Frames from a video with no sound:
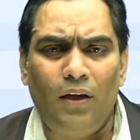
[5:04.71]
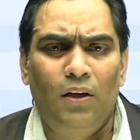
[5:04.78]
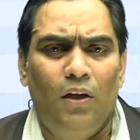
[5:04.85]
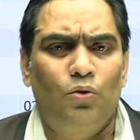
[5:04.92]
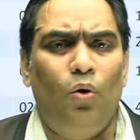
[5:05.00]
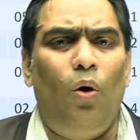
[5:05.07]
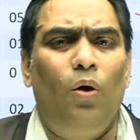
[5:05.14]

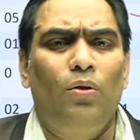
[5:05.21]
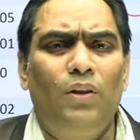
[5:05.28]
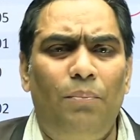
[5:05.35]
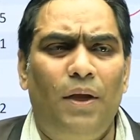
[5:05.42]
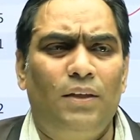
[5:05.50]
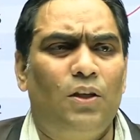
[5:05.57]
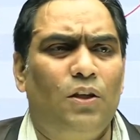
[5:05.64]
So on the
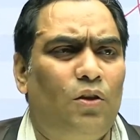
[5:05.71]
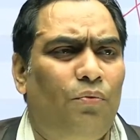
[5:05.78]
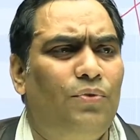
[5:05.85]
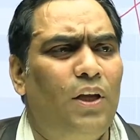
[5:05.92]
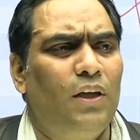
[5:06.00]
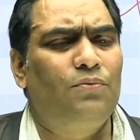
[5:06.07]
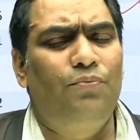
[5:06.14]
basis of
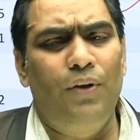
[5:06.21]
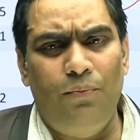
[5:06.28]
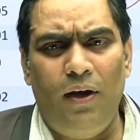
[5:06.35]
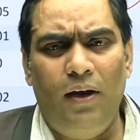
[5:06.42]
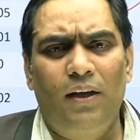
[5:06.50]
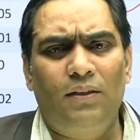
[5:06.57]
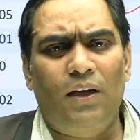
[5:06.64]
this, we will
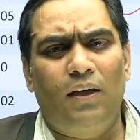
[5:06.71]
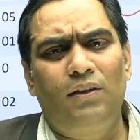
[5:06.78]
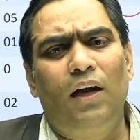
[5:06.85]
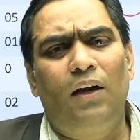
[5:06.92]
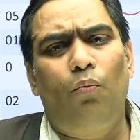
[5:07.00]
discuss that